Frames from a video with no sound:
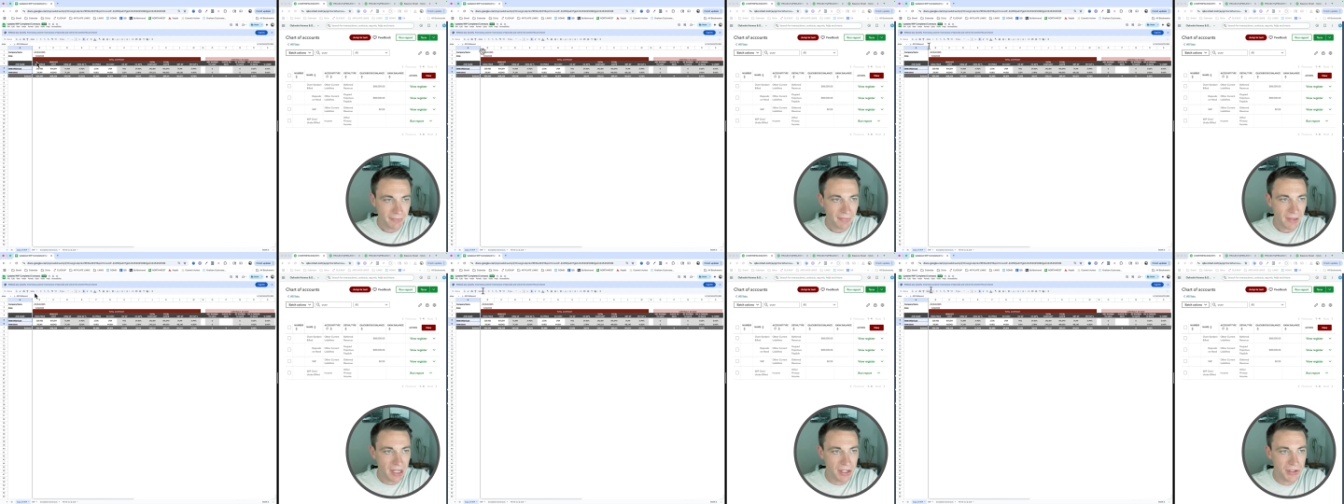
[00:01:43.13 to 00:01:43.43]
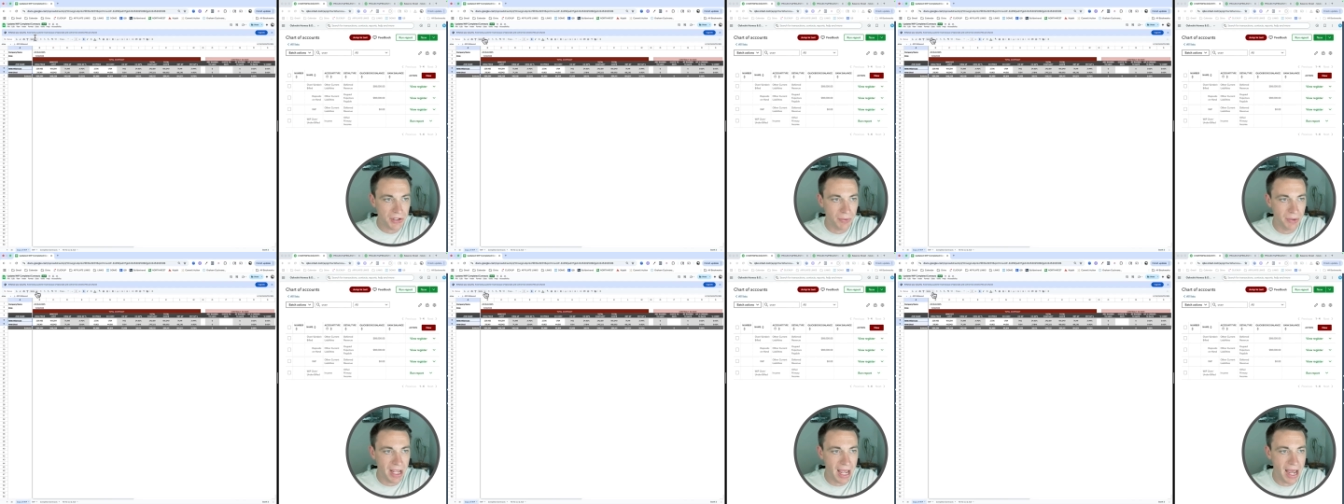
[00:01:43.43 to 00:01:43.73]

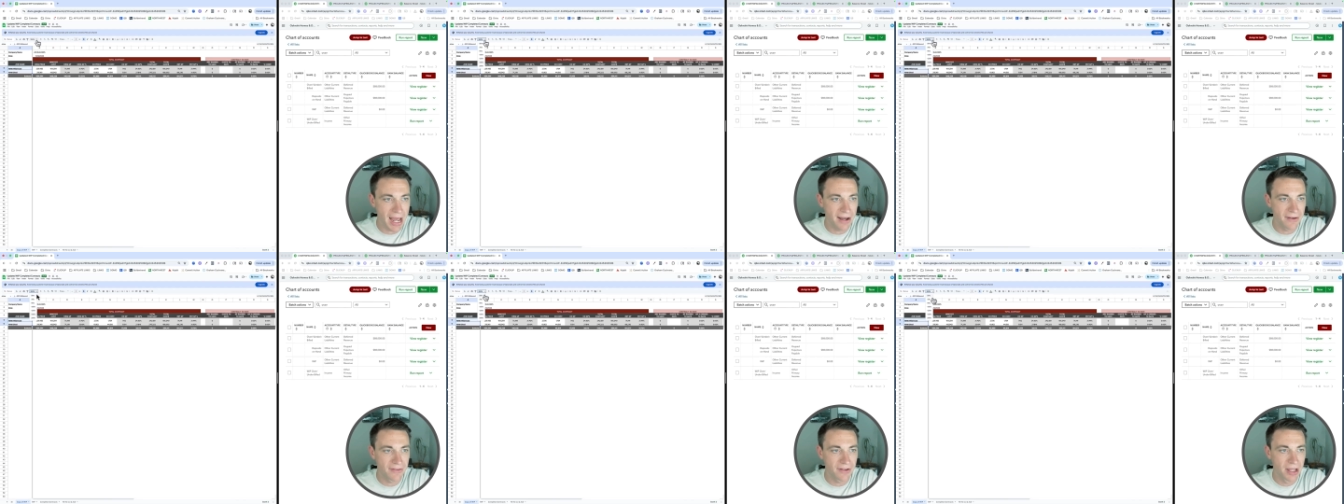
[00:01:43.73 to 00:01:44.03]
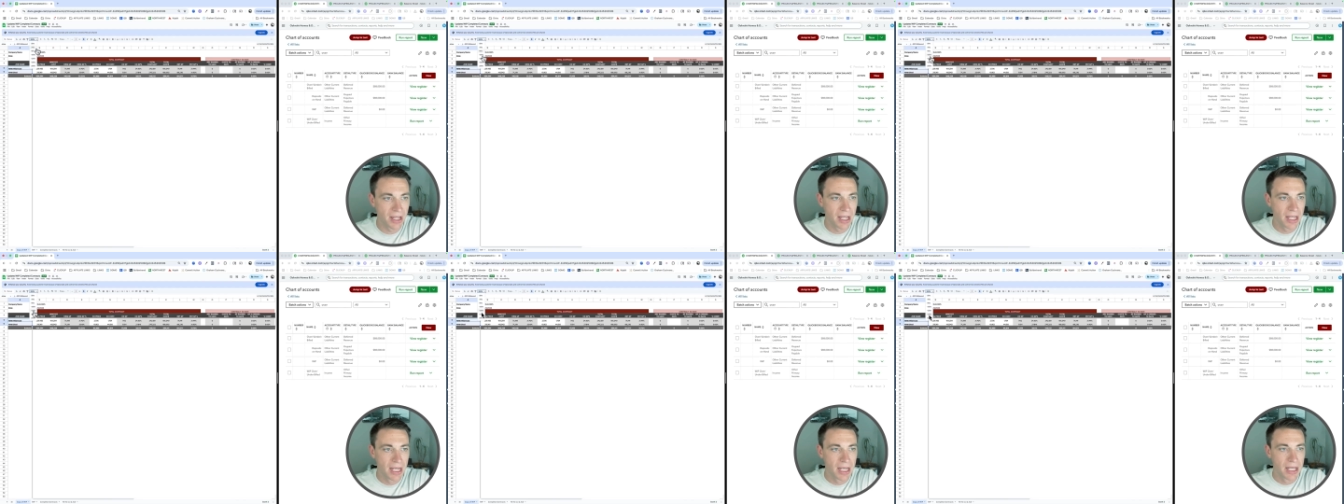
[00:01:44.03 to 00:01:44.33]
So we
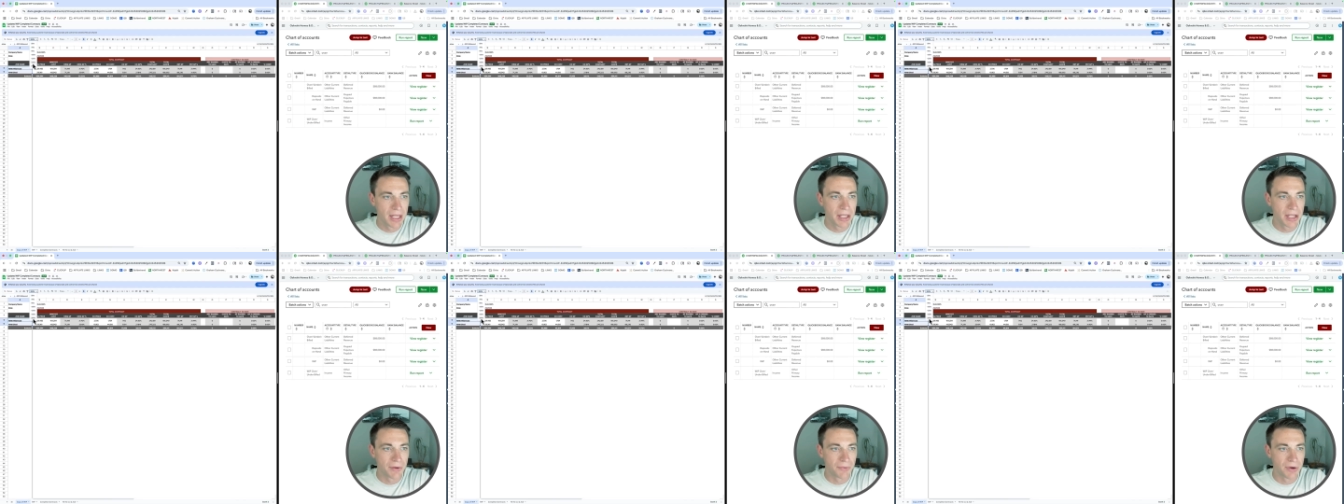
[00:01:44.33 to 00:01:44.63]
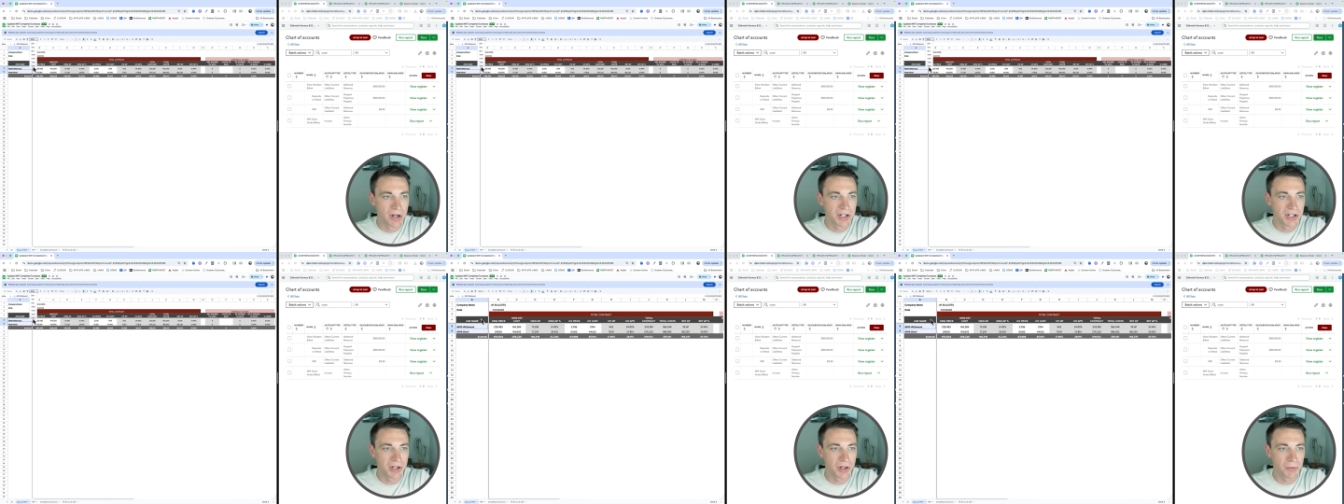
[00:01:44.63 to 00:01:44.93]
have the
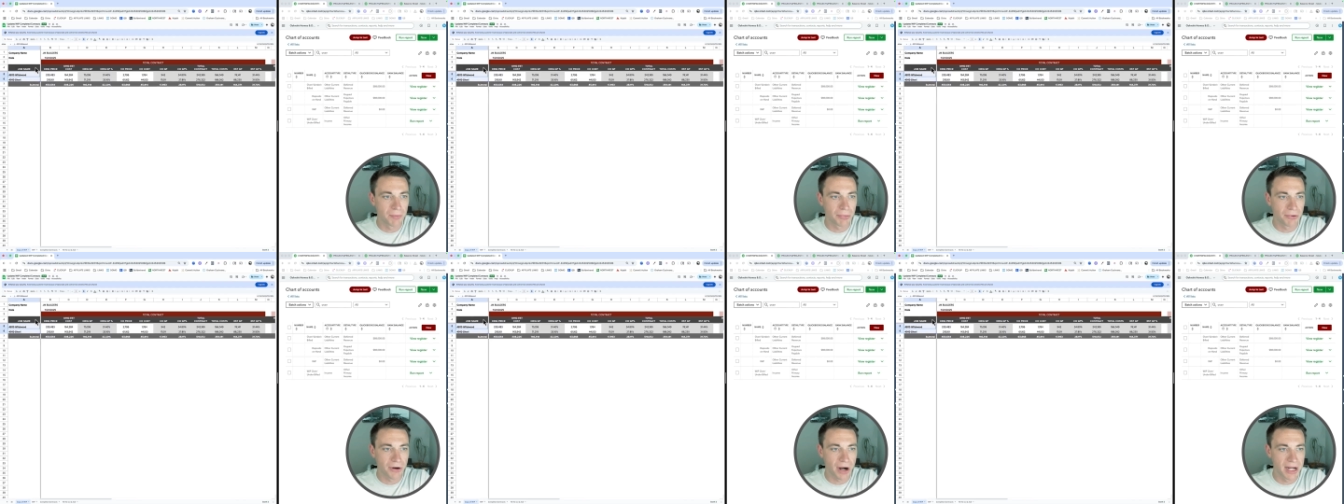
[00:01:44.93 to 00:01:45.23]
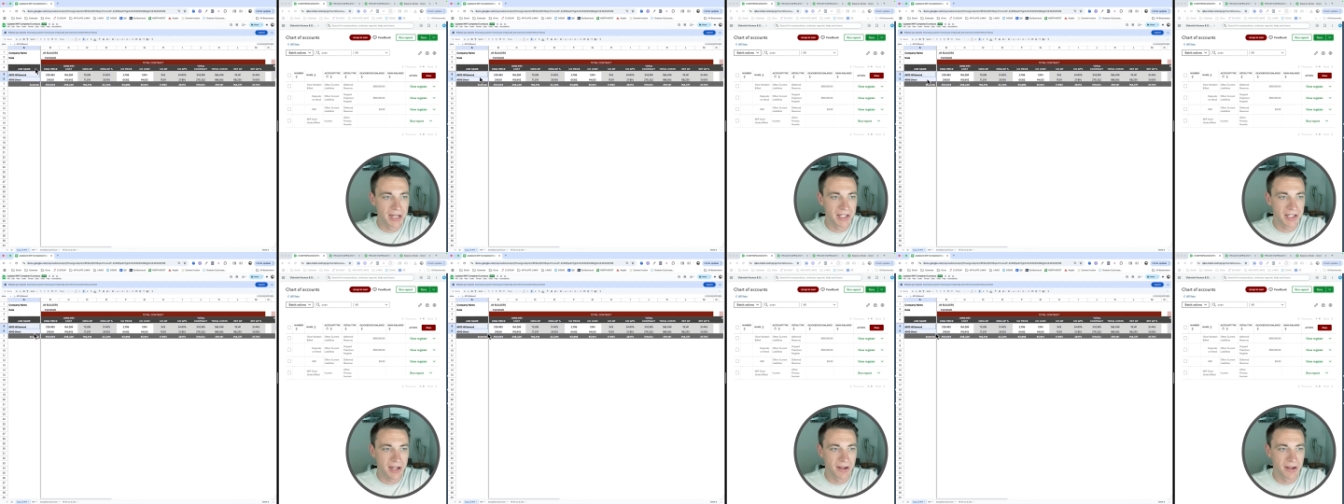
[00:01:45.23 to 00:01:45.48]
original price